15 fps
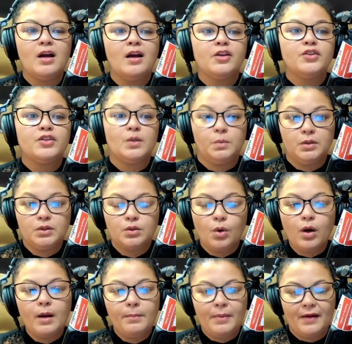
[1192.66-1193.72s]
So we'll
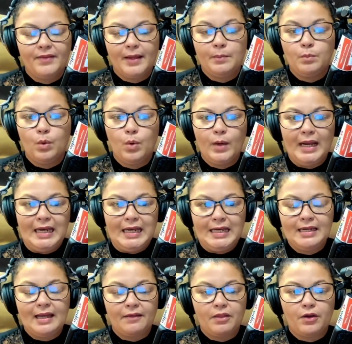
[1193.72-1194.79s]
talk about that more in
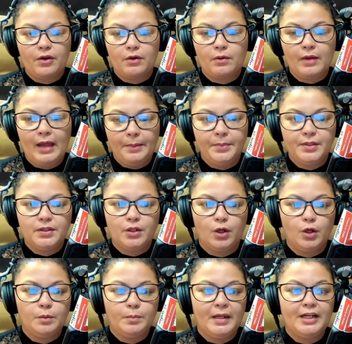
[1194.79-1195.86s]
another
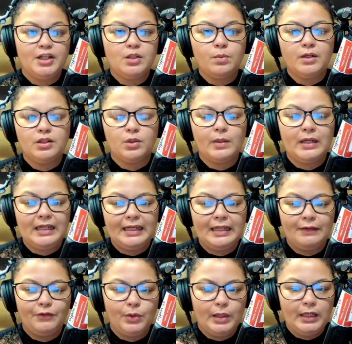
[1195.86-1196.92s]
episode, but I just wanted to quickly
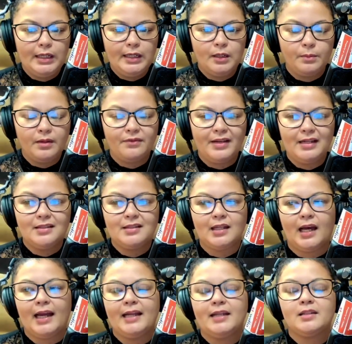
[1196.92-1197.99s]
give you a little bit of
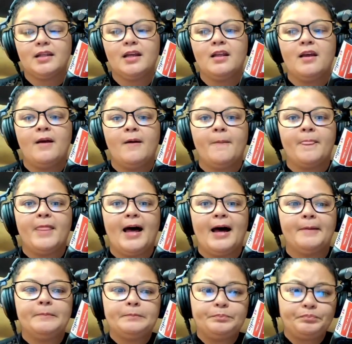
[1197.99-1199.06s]
insight
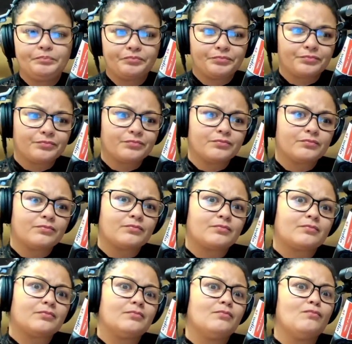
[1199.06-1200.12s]
that
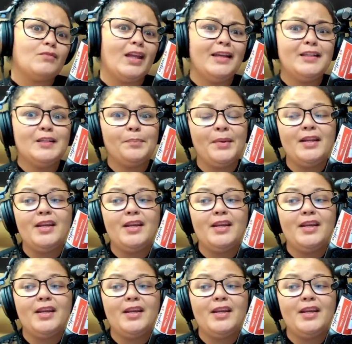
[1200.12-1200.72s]
it's been a